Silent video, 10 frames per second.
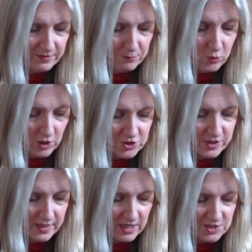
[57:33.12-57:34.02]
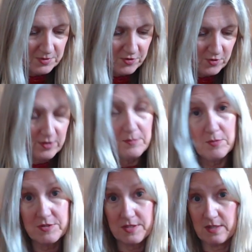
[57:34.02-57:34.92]
brushed cashmere,
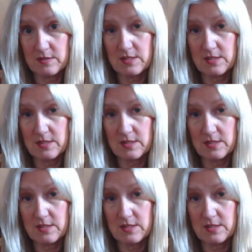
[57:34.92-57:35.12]
30%,